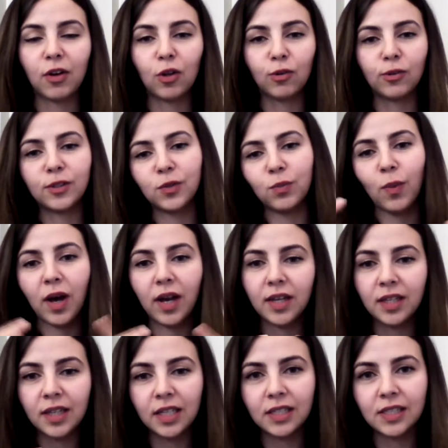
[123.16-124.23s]
the ones that have
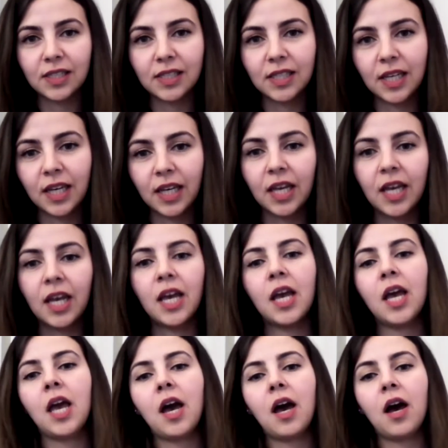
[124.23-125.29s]
a close mind, let's say,